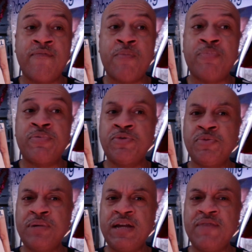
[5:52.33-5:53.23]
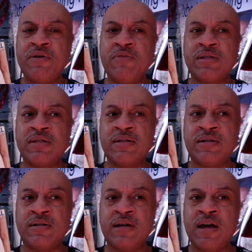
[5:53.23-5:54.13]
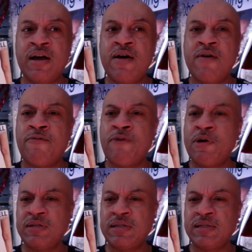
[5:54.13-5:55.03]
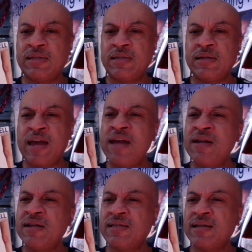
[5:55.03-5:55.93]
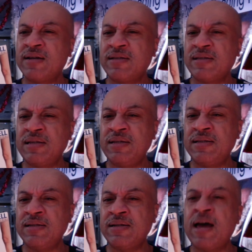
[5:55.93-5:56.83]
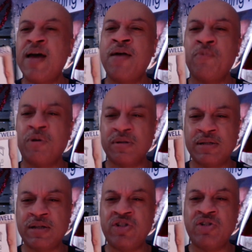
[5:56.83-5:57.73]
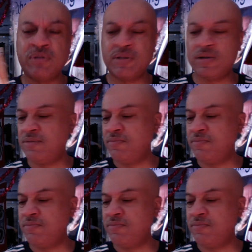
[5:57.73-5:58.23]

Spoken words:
I do believe it was the first and the second season I want to say she was on.